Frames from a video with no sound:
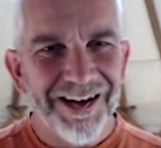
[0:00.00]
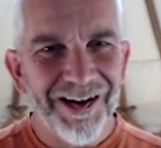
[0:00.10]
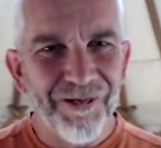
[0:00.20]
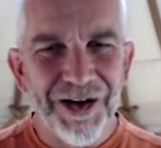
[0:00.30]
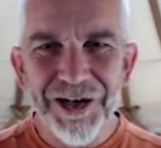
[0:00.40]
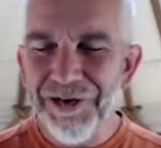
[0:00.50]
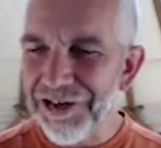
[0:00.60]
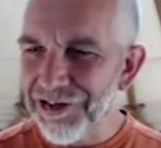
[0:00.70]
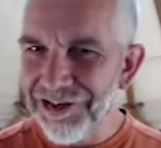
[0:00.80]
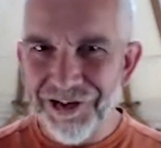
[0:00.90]
And when you
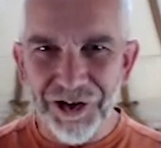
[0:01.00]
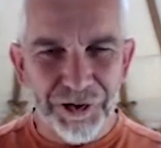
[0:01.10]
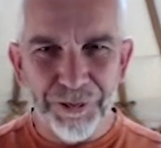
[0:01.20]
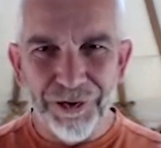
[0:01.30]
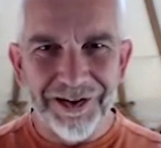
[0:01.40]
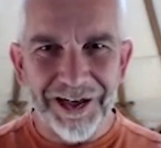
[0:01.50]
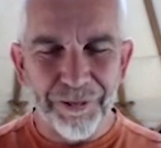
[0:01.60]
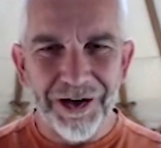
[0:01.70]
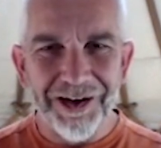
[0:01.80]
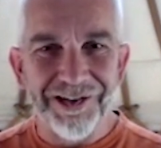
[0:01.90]
actually start to pull that
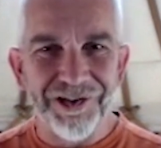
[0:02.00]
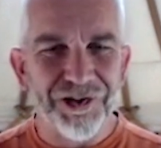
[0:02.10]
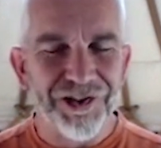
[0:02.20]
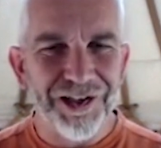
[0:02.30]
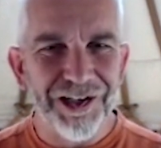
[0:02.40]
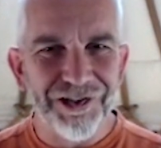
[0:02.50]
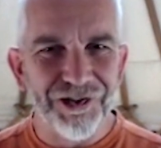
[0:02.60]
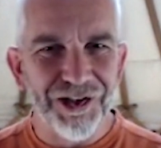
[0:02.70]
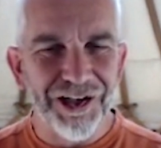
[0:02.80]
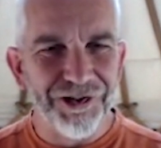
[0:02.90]
apart as a
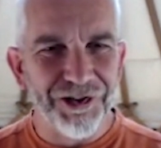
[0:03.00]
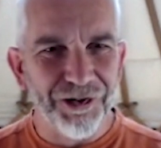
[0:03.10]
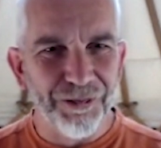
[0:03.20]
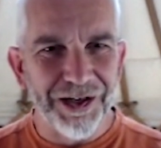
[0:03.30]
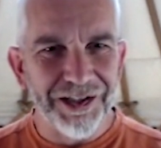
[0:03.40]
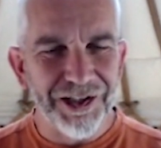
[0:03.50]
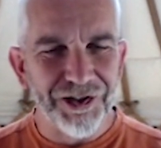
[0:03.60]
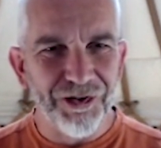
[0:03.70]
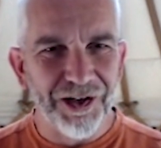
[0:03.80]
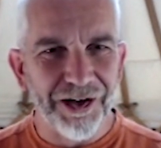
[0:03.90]
Zhineng Qigong
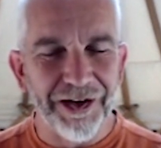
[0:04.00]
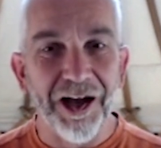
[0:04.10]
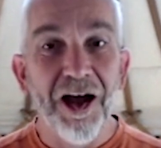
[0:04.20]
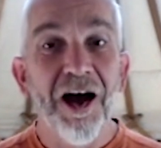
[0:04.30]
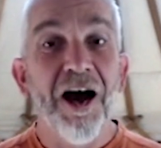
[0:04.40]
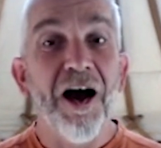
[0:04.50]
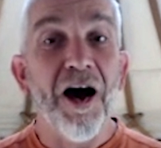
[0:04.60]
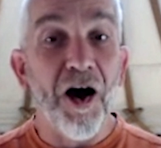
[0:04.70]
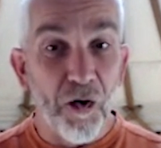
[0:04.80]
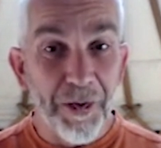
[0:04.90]
practitioner, you're going,
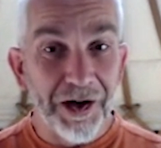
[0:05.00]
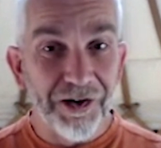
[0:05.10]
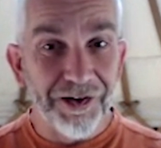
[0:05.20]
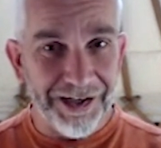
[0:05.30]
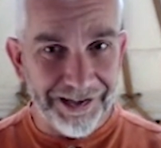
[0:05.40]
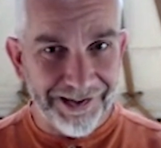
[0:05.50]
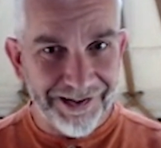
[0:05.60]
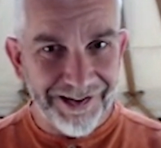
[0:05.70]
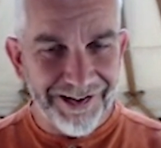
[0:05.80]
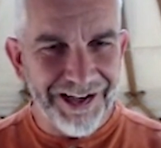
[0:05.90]
oh my goodness,
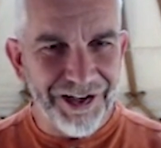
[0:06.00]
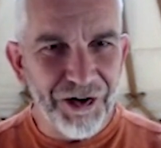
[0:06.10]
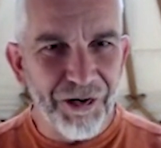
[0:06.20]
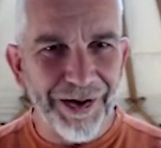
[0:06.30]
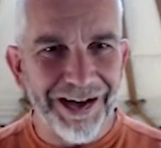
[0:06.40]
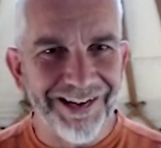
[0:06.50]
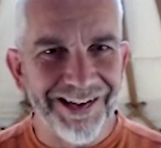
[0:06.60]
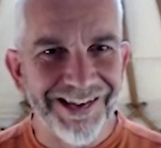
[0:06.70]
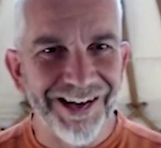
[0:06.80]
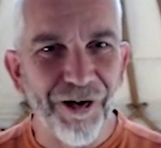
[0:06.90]
he knew about this
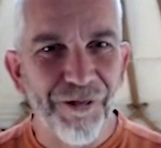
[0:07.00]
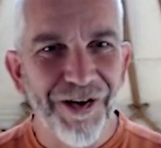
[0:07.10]
stuff.